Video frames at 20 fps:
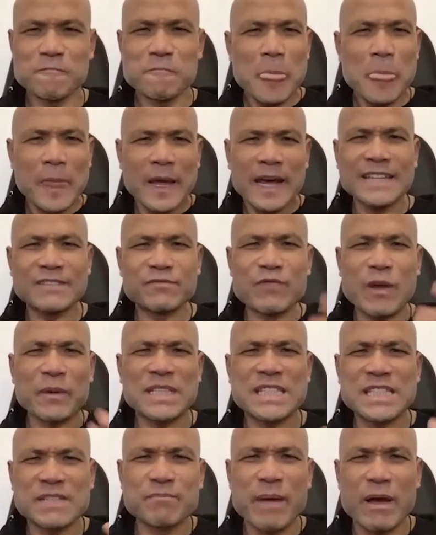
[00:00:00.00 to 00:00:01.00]
It's very
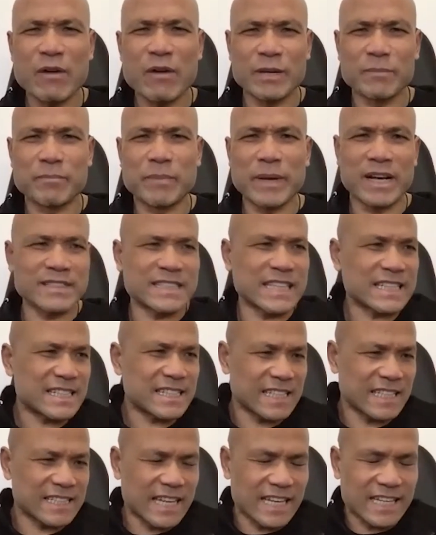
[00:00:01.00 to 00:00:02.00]
smelly because
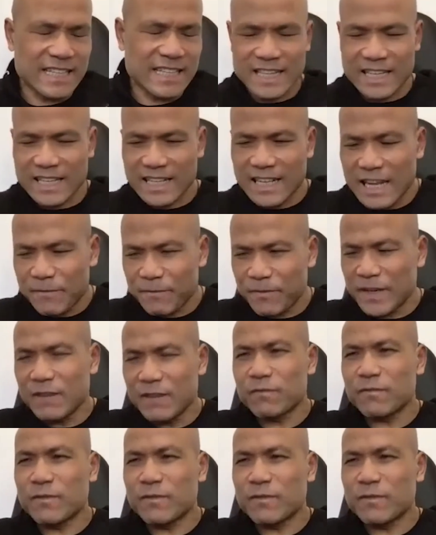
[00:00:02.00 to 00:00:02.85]
they live in